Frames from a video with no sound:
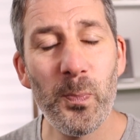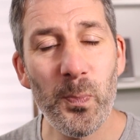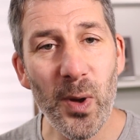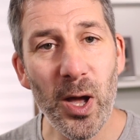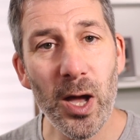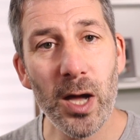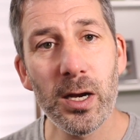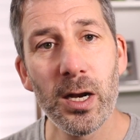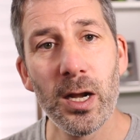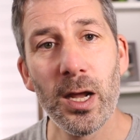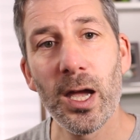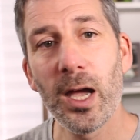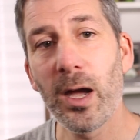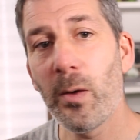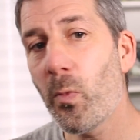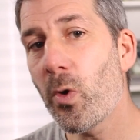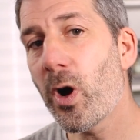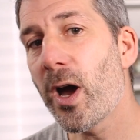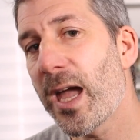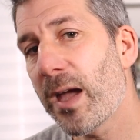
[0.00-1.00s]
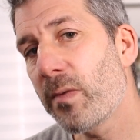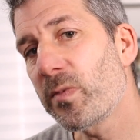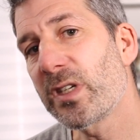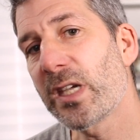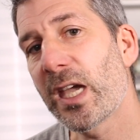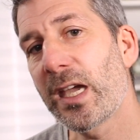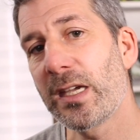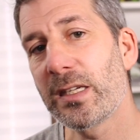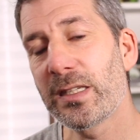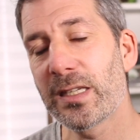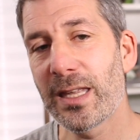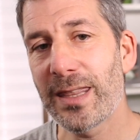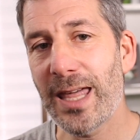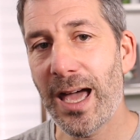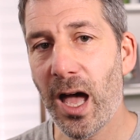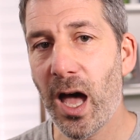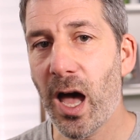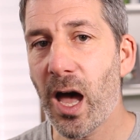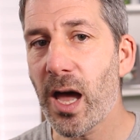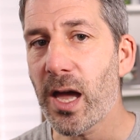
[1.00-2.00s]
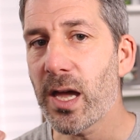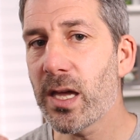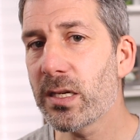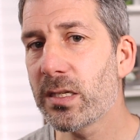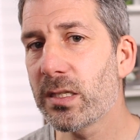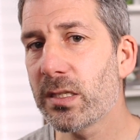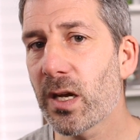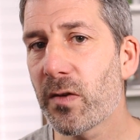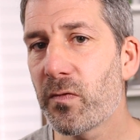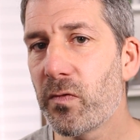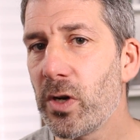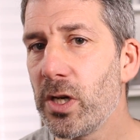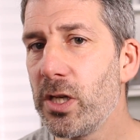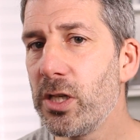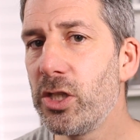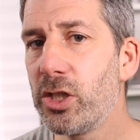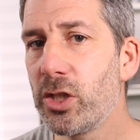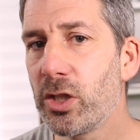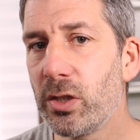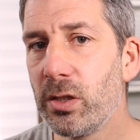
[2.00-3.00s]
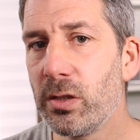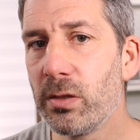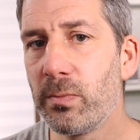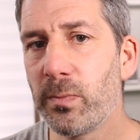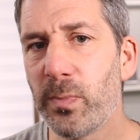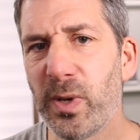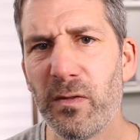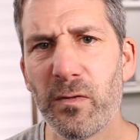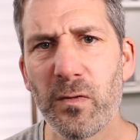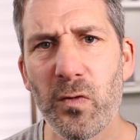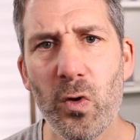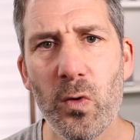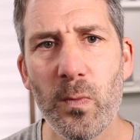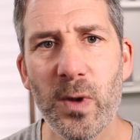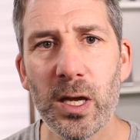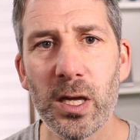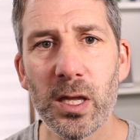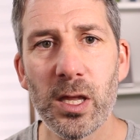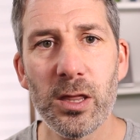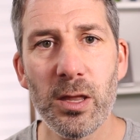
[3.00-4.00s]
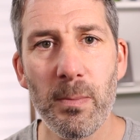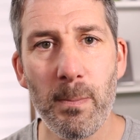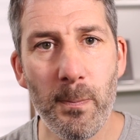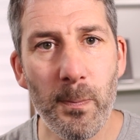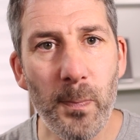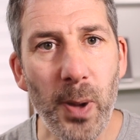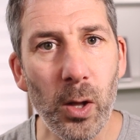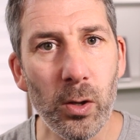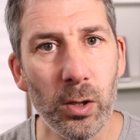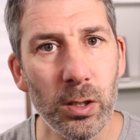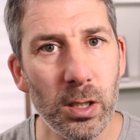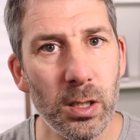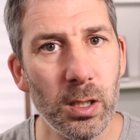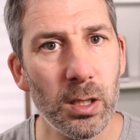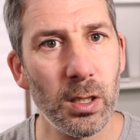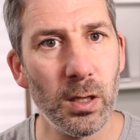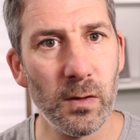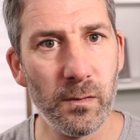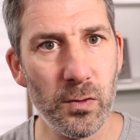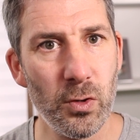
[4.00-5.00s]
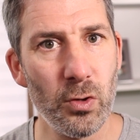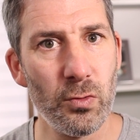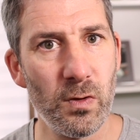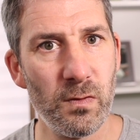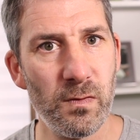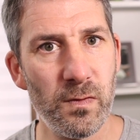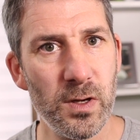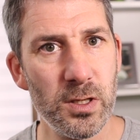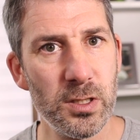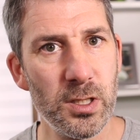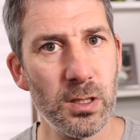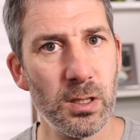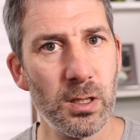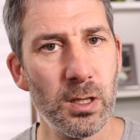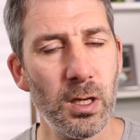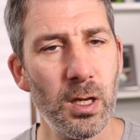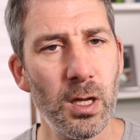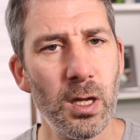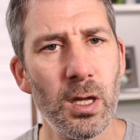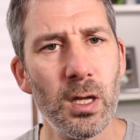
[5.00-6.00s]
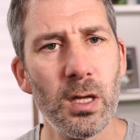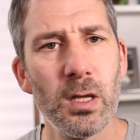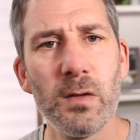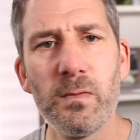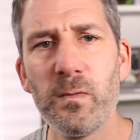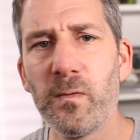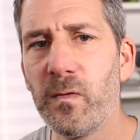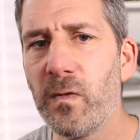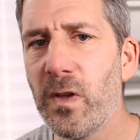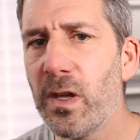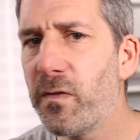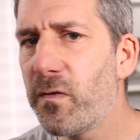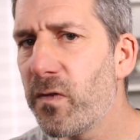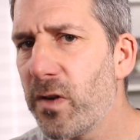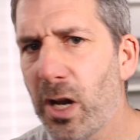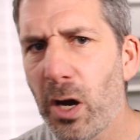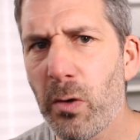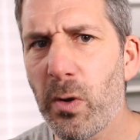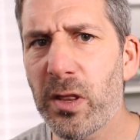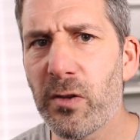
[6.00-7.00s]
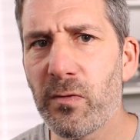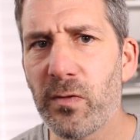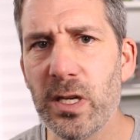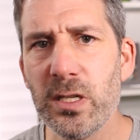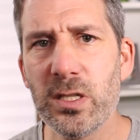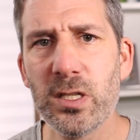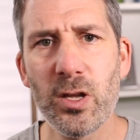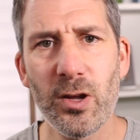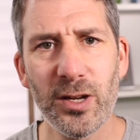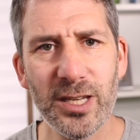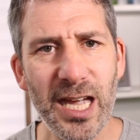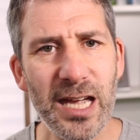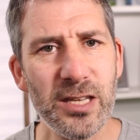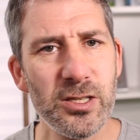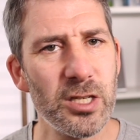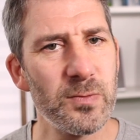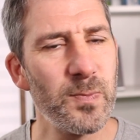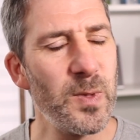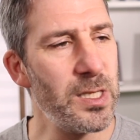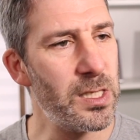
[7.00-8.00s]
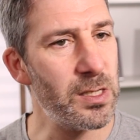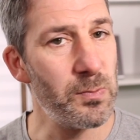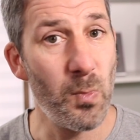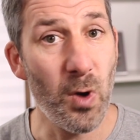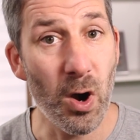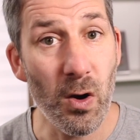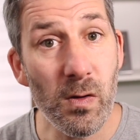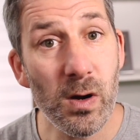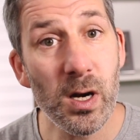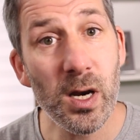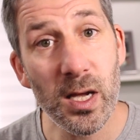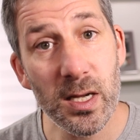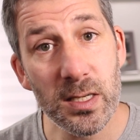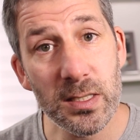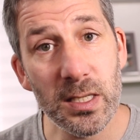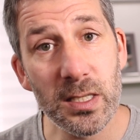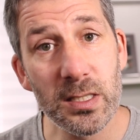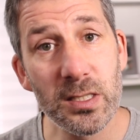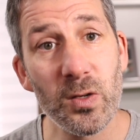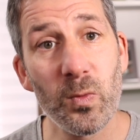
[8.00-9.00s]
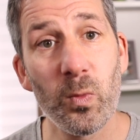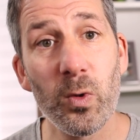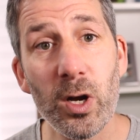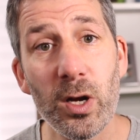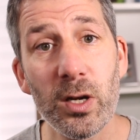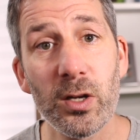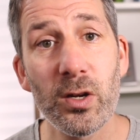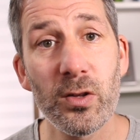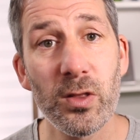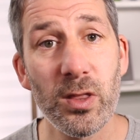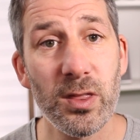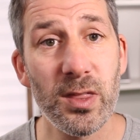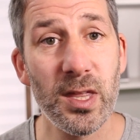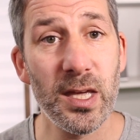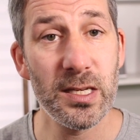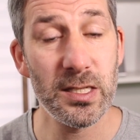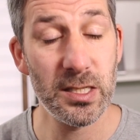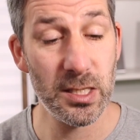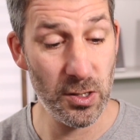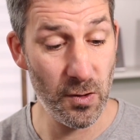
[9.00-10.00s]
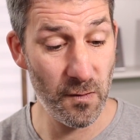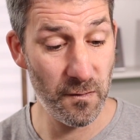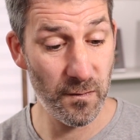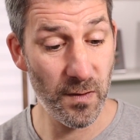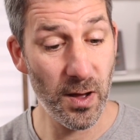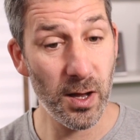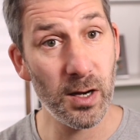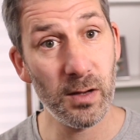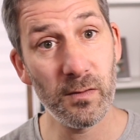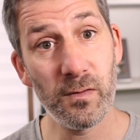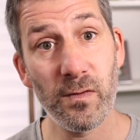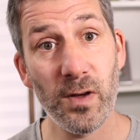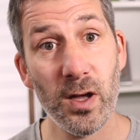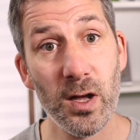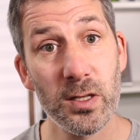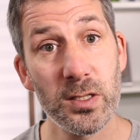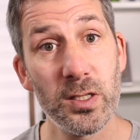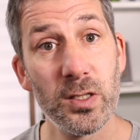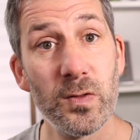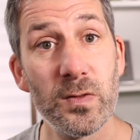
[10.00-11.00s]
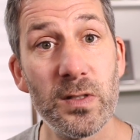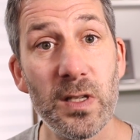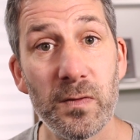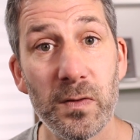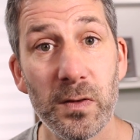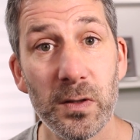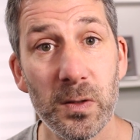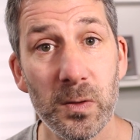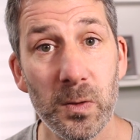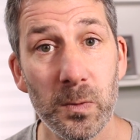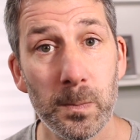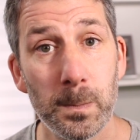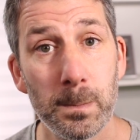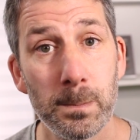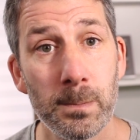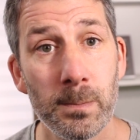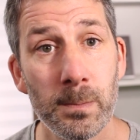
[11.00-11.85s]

But what I am saying is that that higher stuff really shouldn't be forming the bulk of your revision. If, if for no other reason, it can just be demoralizing to work on things that you're finding far too difficult.